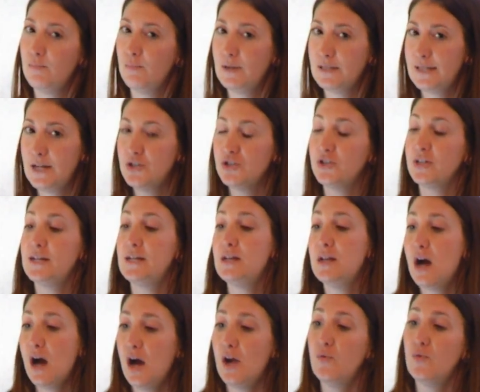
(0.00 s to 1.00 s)
essentially
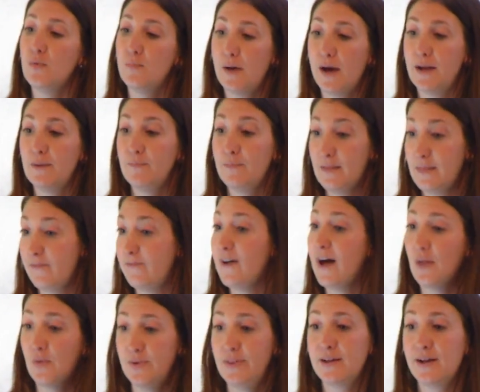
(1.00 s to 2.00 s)
non-rebuttable, but the
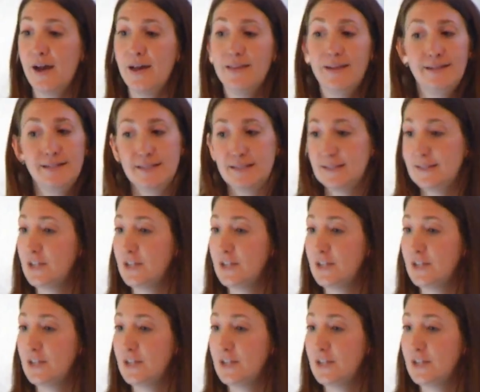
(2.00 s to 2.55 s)
following the guidelines is